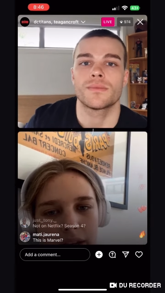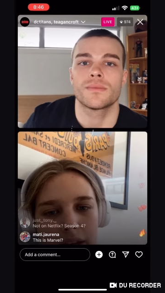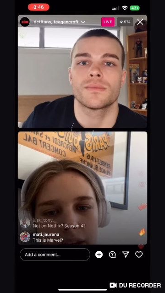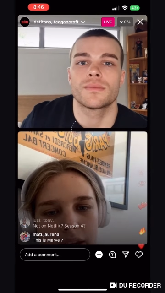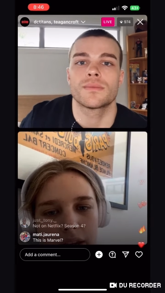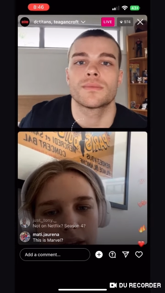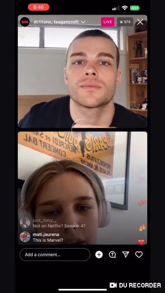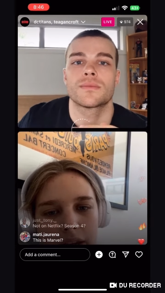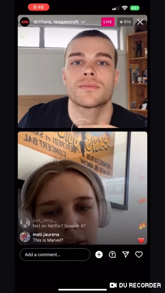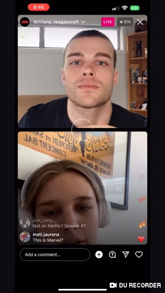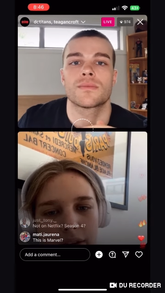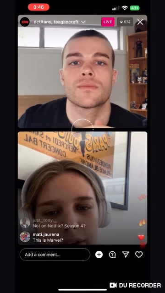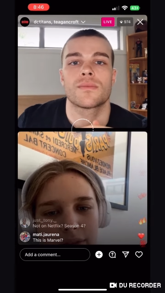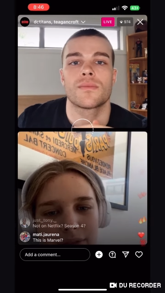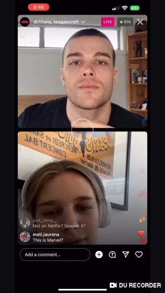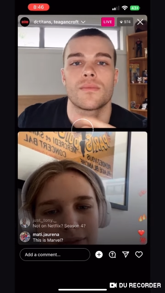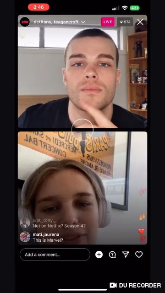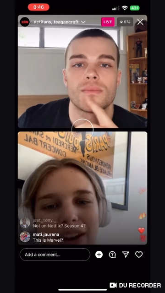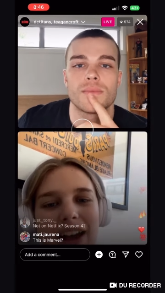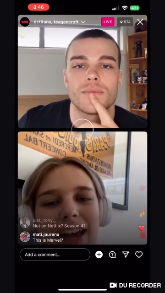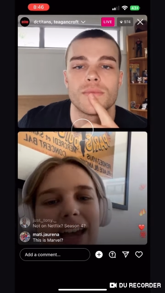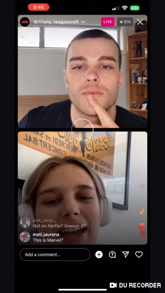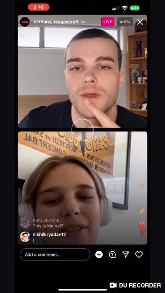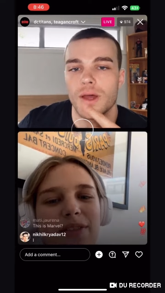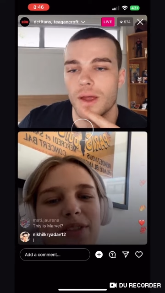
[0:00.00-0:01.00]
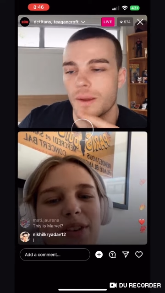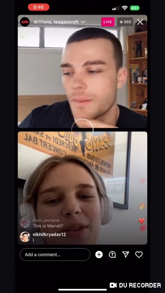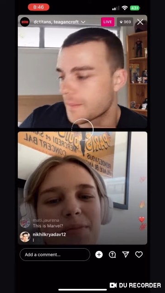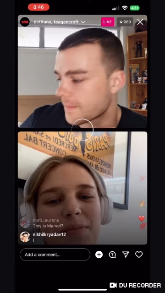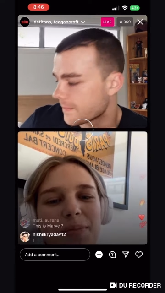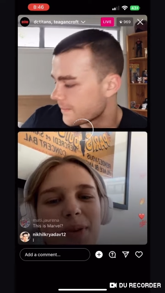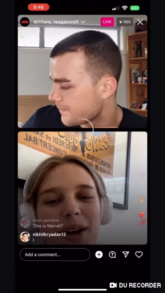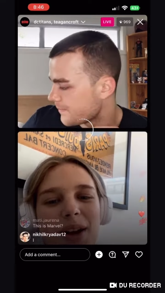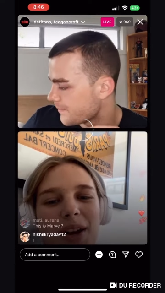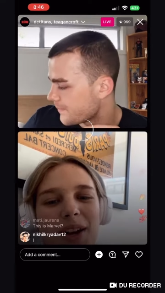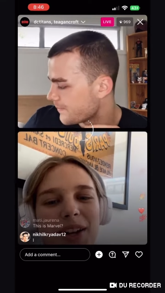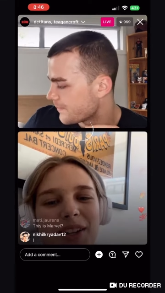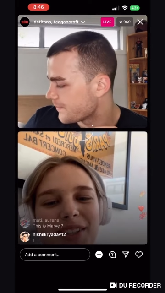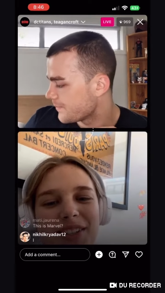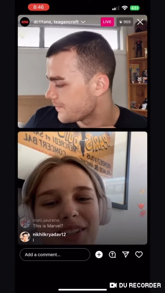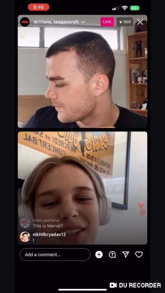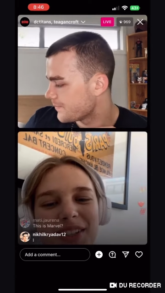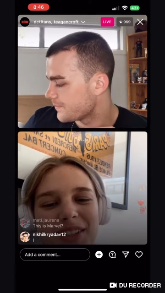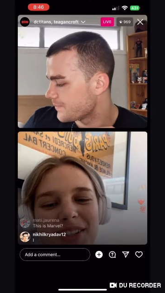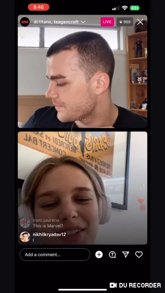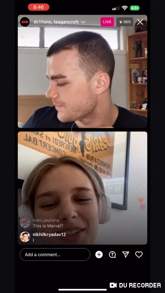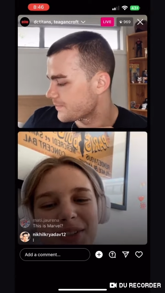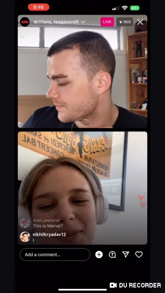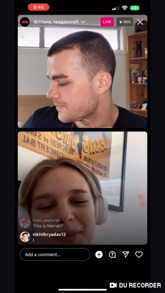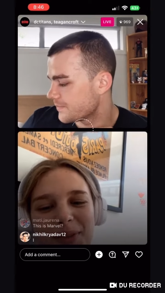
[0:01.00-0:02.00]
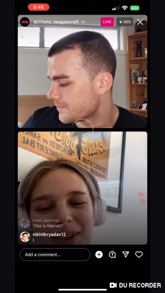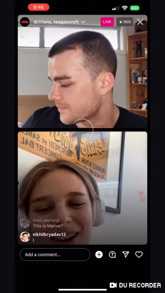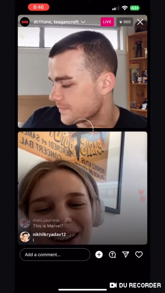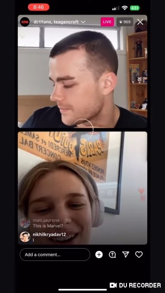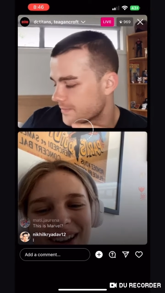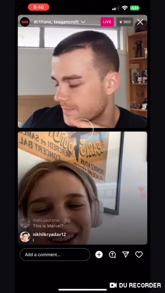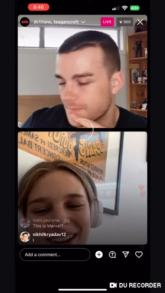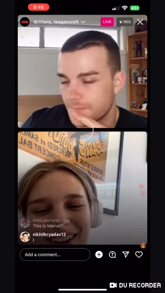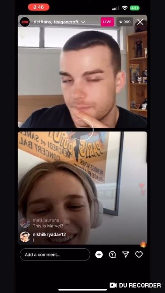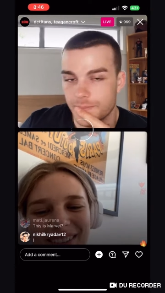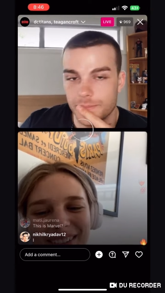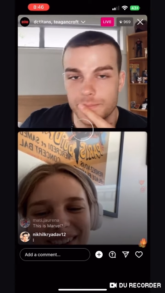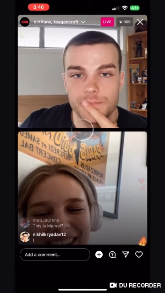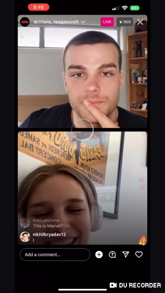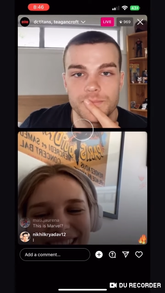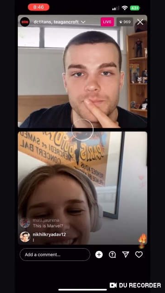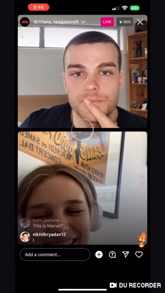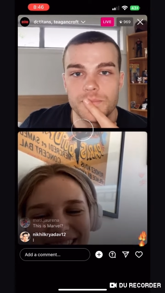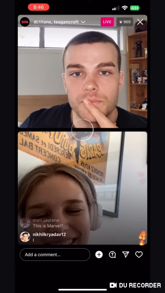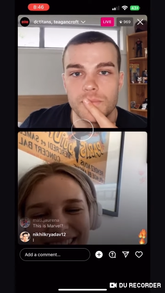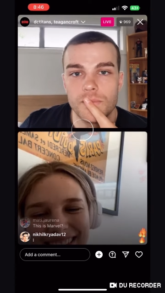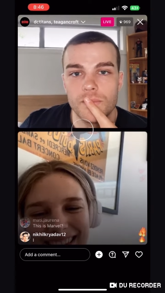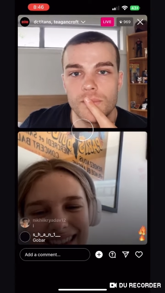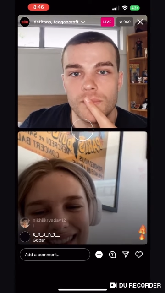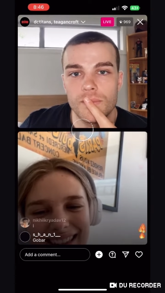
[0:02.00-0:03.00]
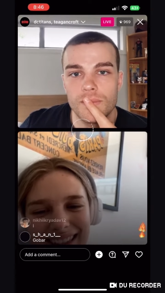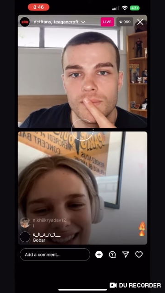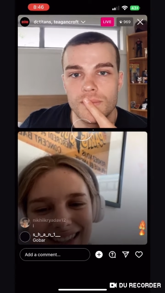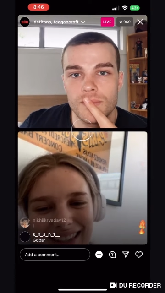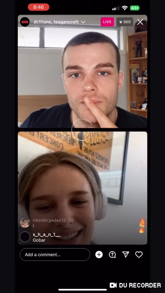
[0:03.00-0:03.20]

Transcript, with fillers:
Speaker 1: one. Favorite okay. person to work with?